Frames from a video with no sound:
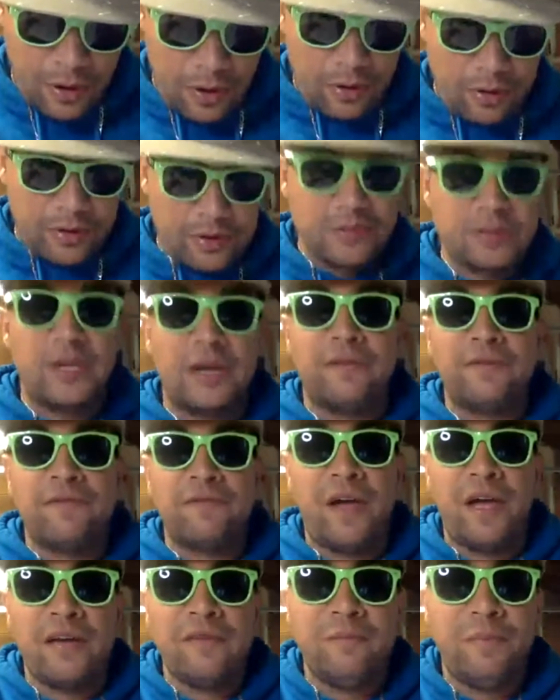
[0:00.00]
Oh, there's like
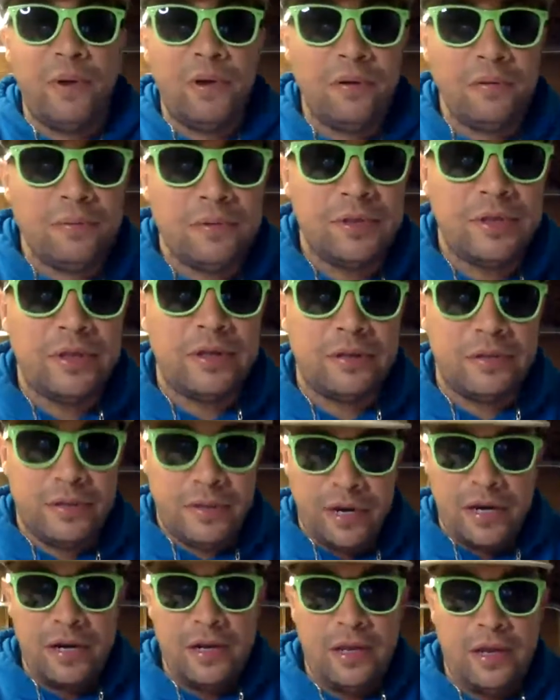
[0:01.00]
five poems here.
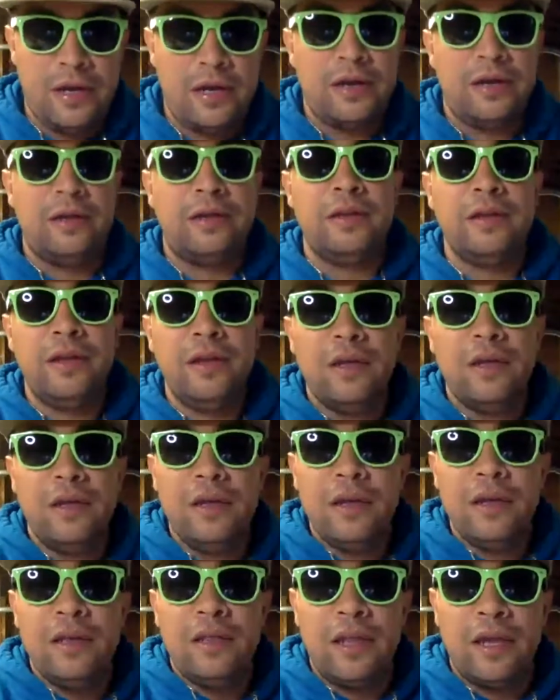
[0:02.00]
It's kind of like
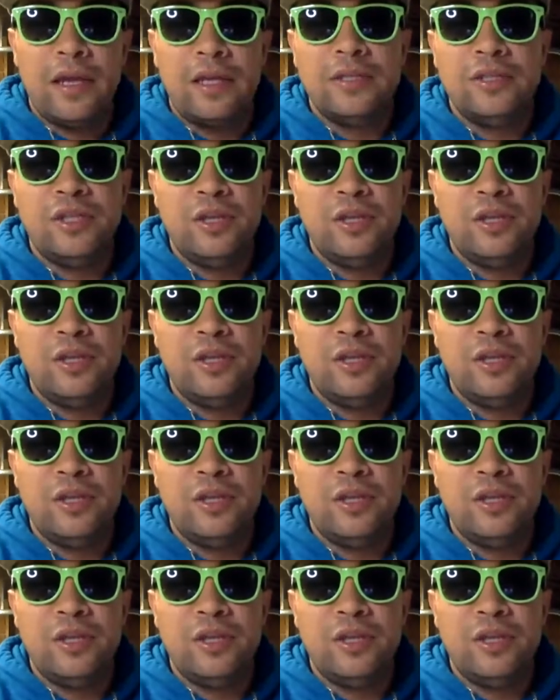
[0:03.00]
a